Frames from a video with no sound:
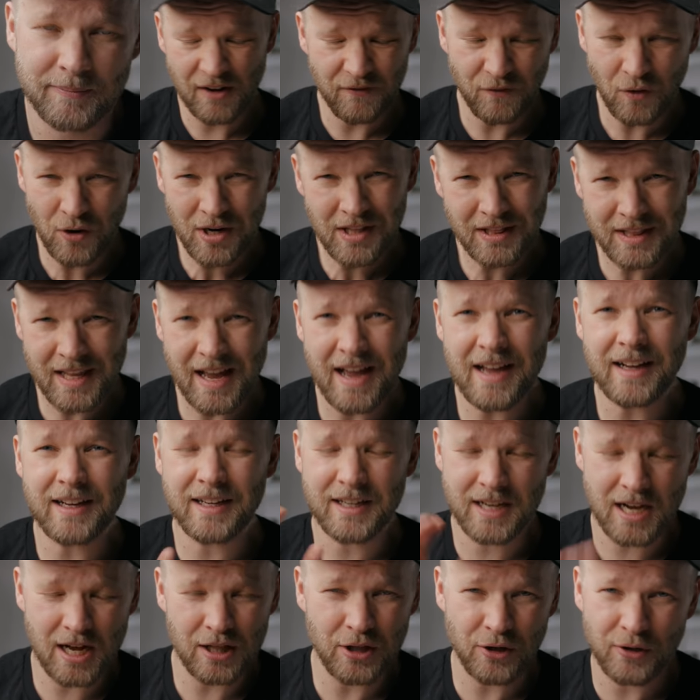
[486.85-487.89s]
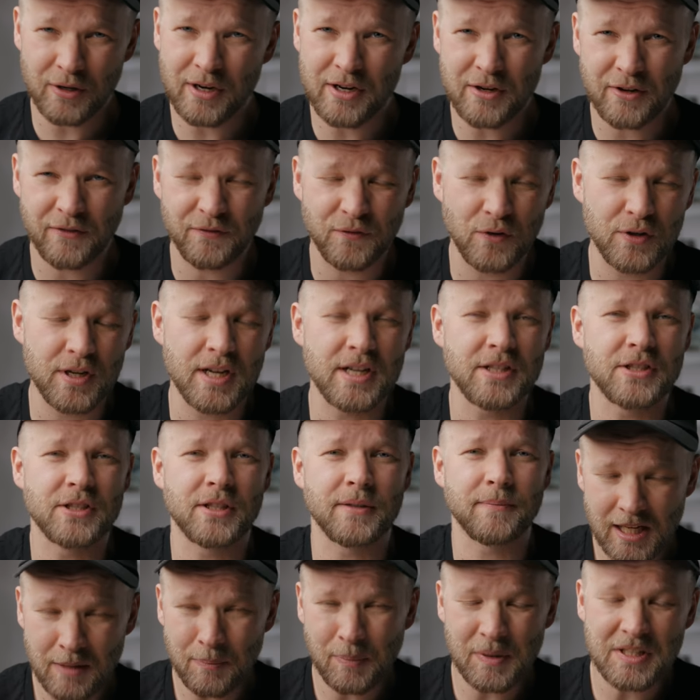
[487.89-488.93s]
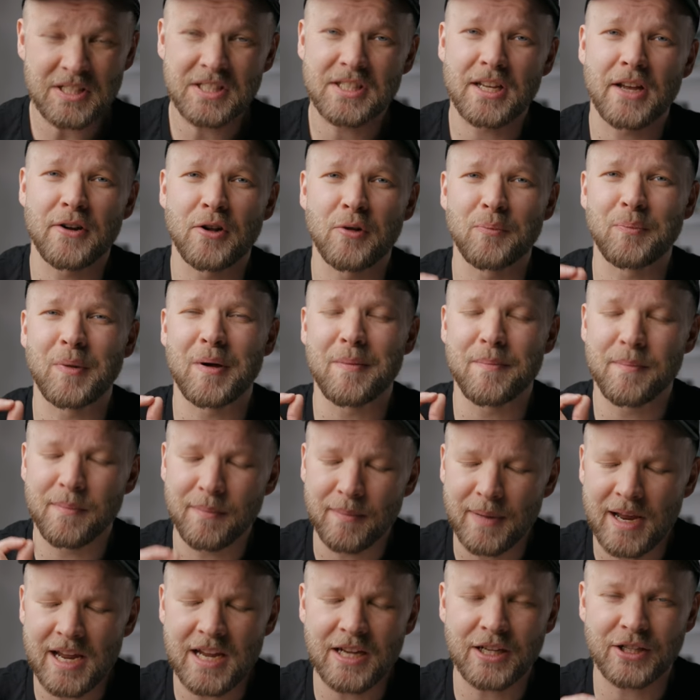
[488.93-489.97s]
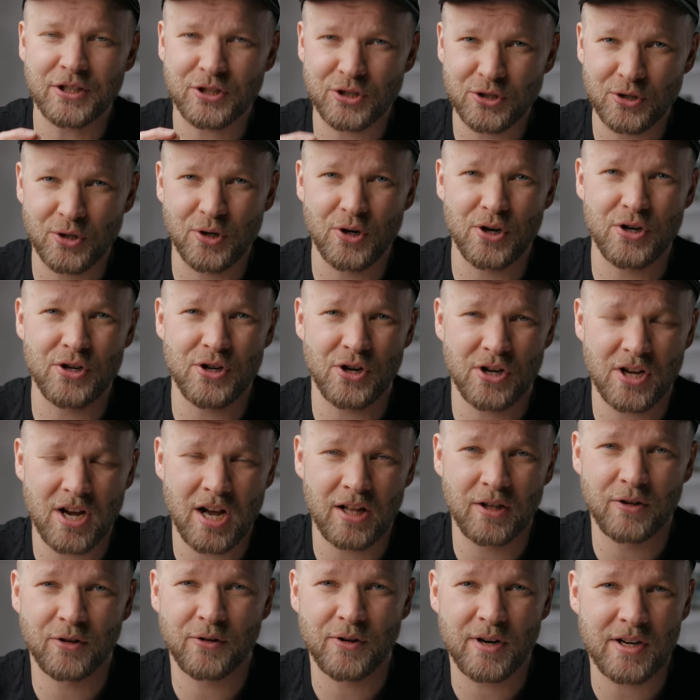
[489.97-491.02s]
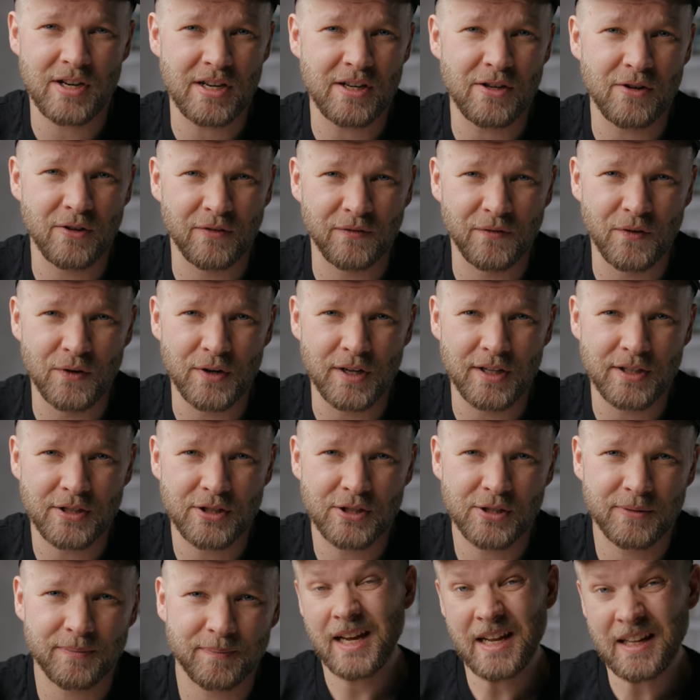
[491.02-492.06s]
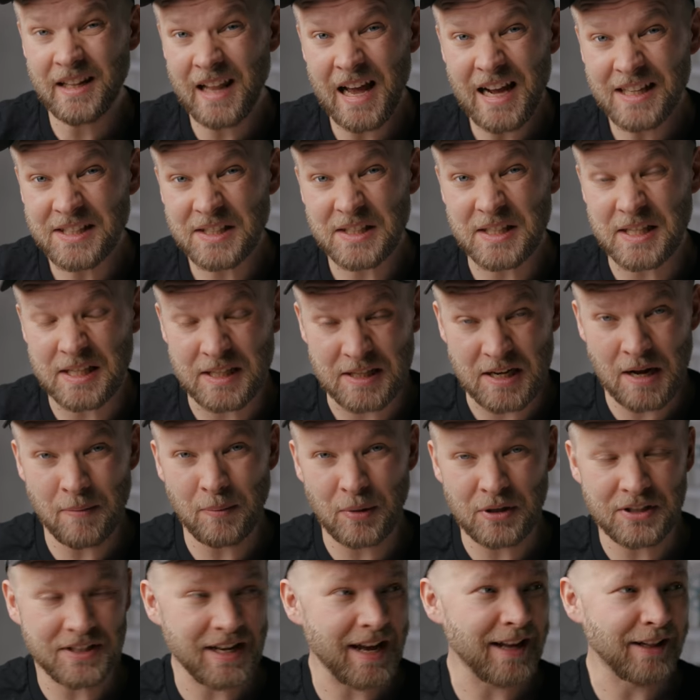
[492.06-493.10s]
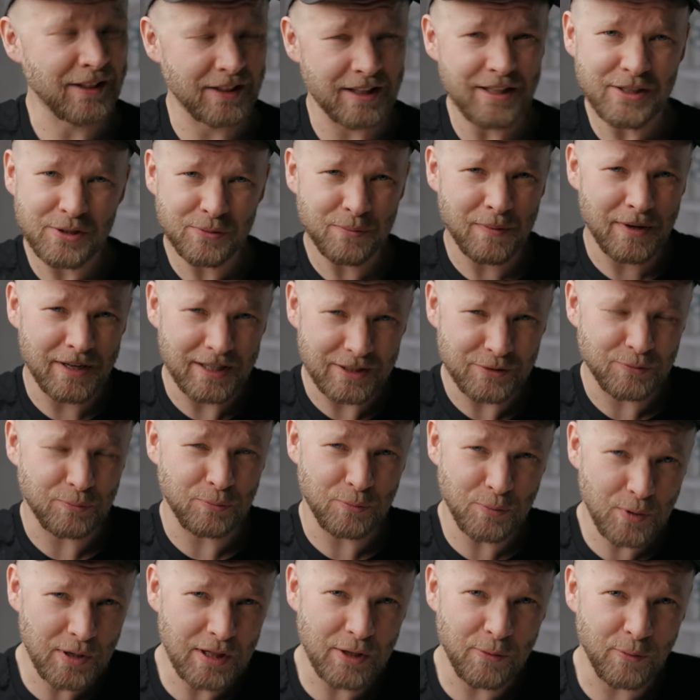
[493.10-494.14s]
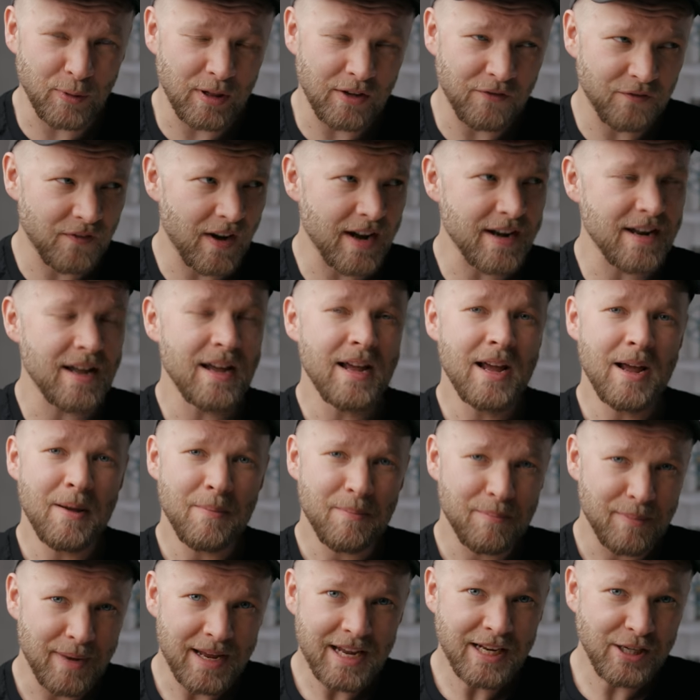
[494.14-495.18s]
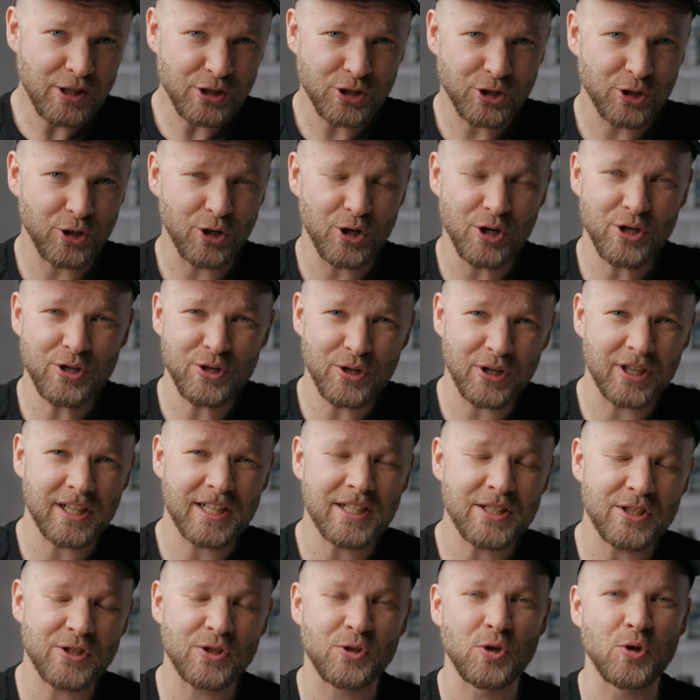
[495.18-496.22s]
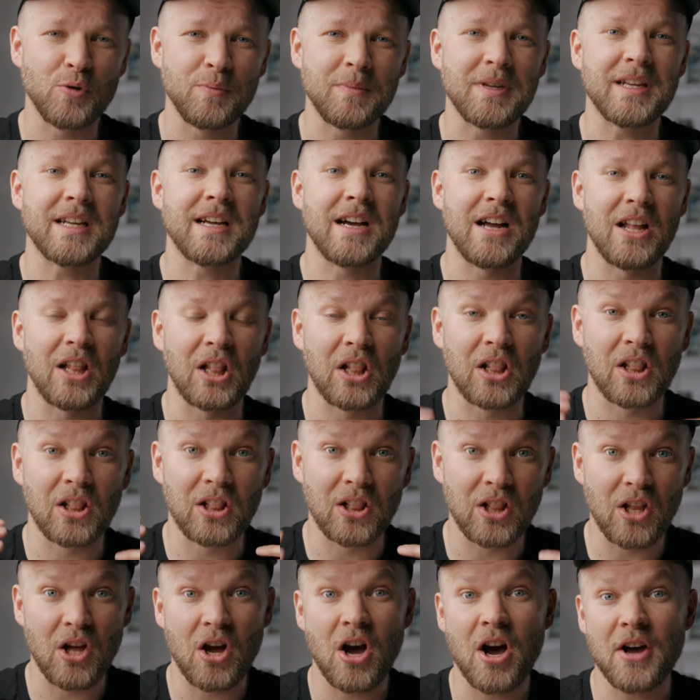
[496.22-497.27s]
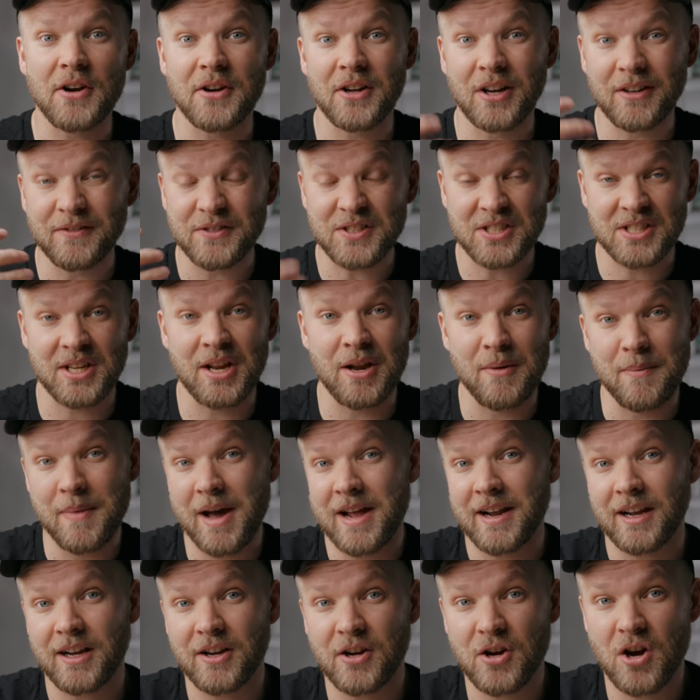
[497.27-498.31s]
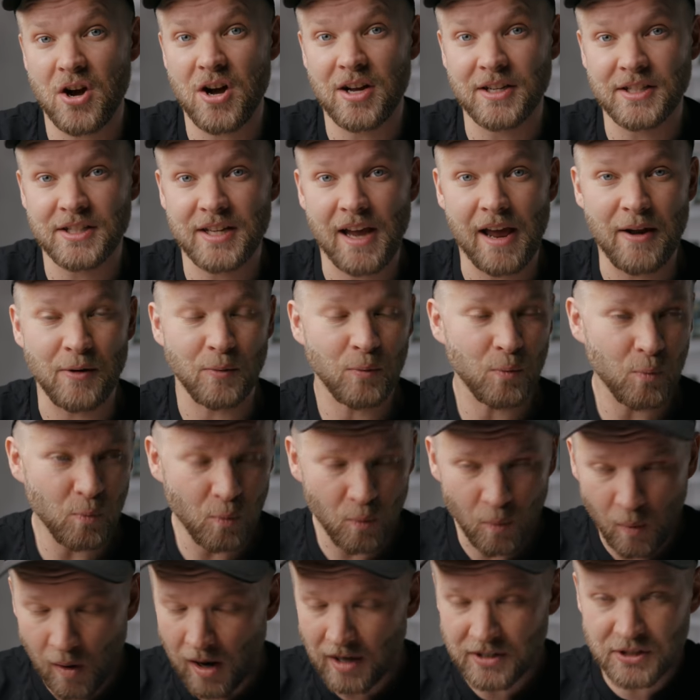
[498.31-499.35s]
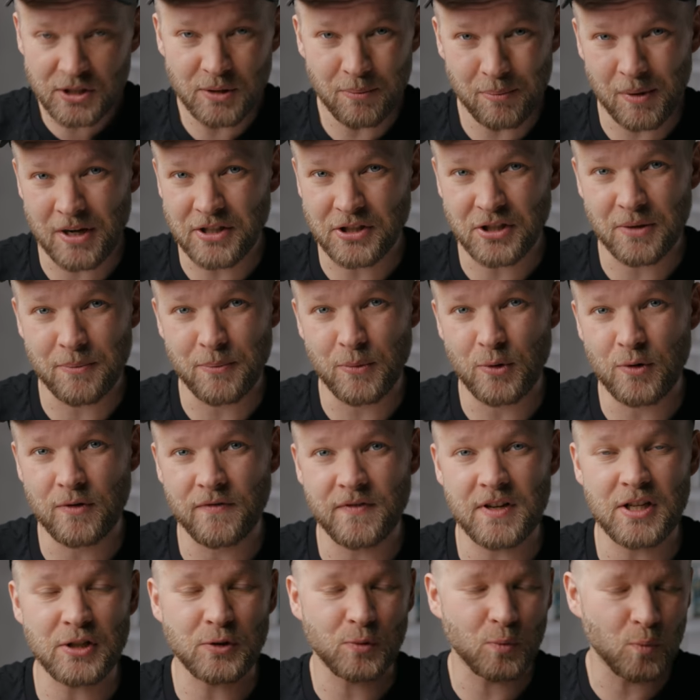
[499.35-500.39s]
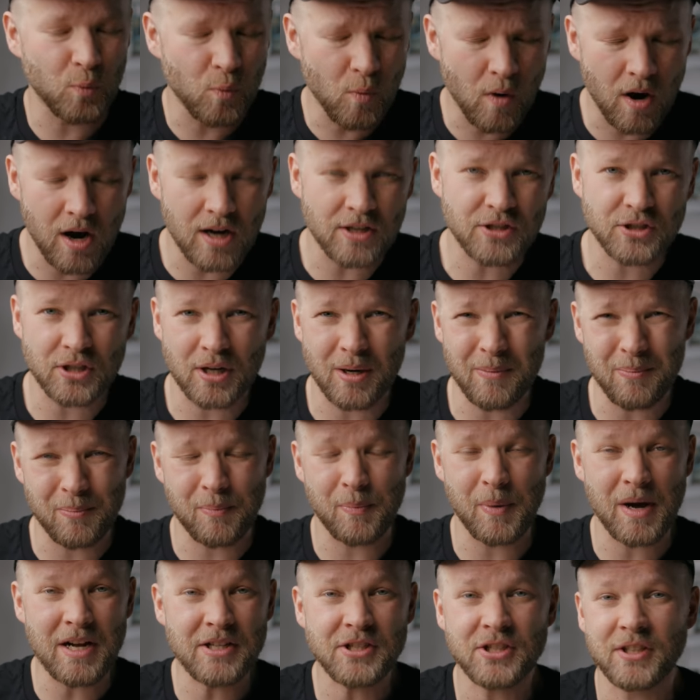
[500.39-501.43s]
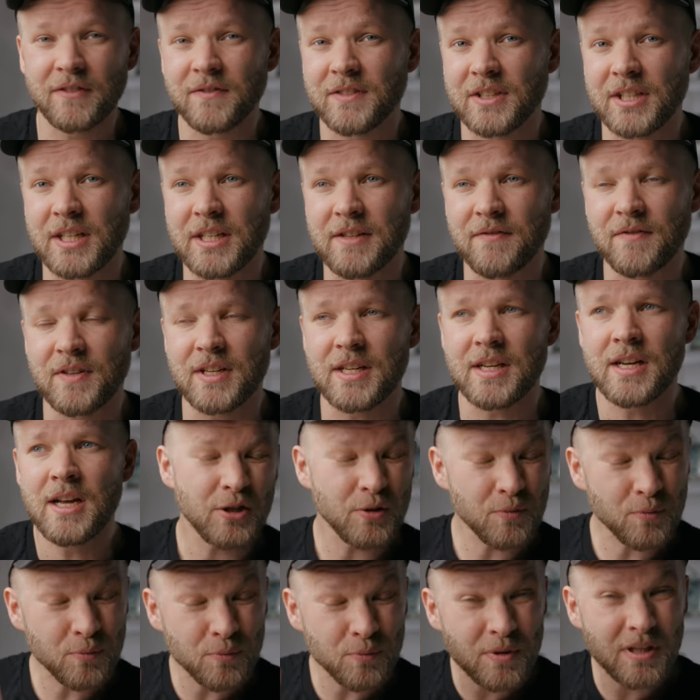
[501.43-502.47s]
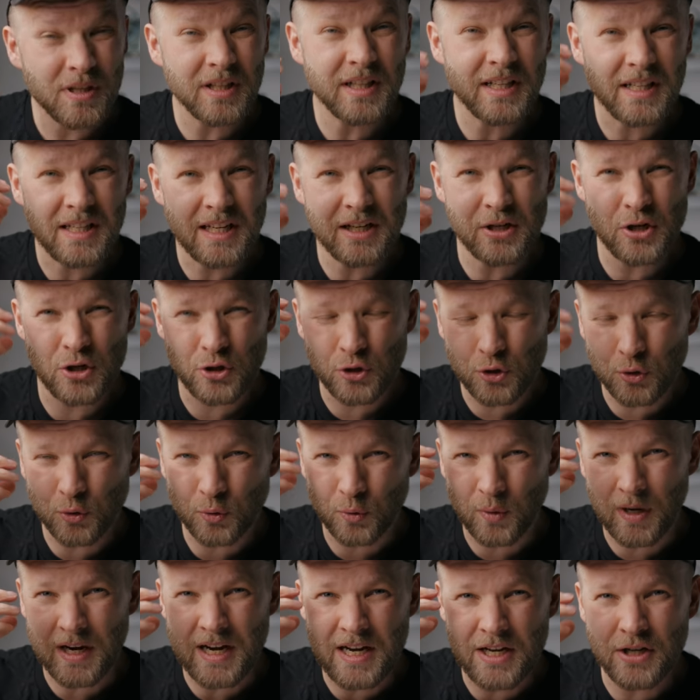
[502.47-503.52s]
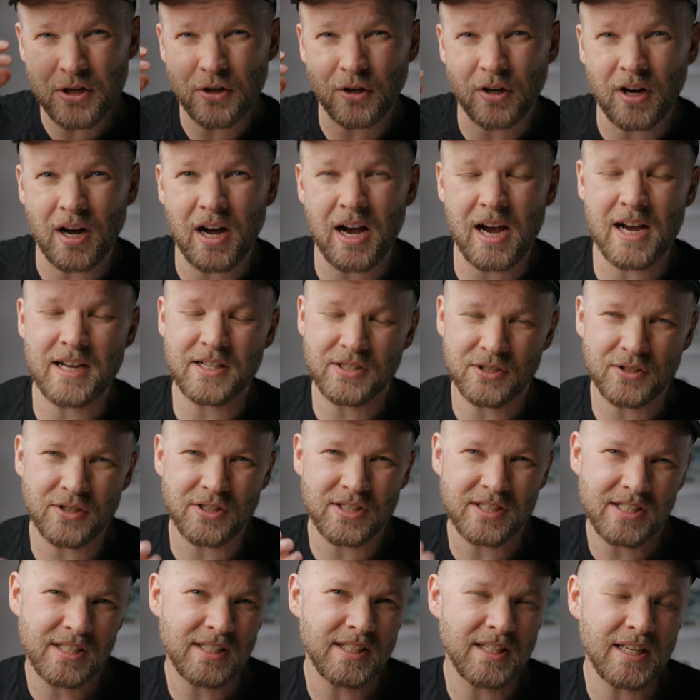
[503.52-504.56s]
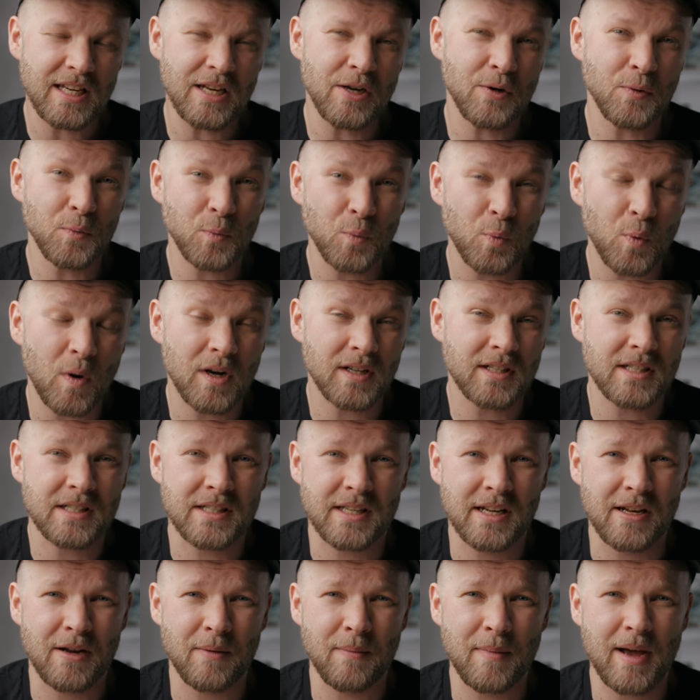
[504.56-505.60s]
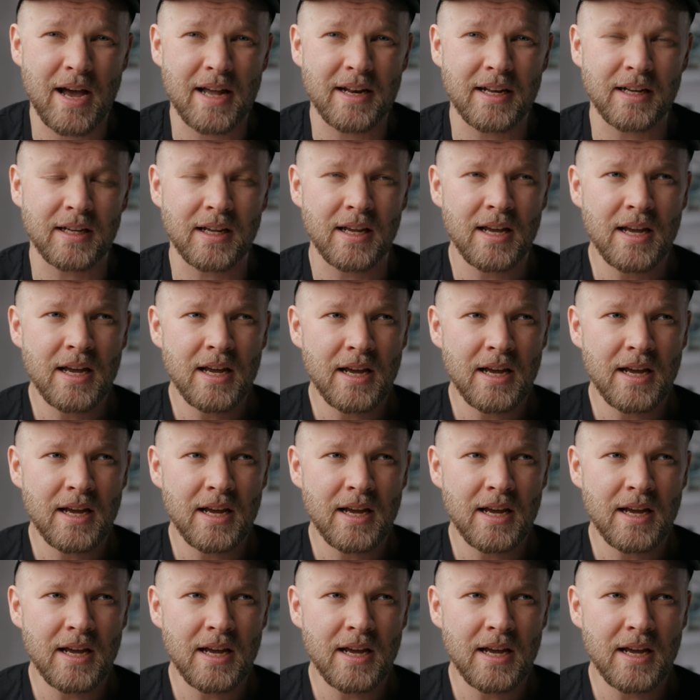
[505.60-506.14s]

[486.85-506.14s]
Avoid that, color grade your footage, keep it subtle, but make sure you're color grading your footage. And lastly, number 10, this one is really, really fun. Make sure you're consuming a lot of cinematic content. Watch a bunch of movies, watch a bunch of TV. You really need to train your eyes to see what's cinematic.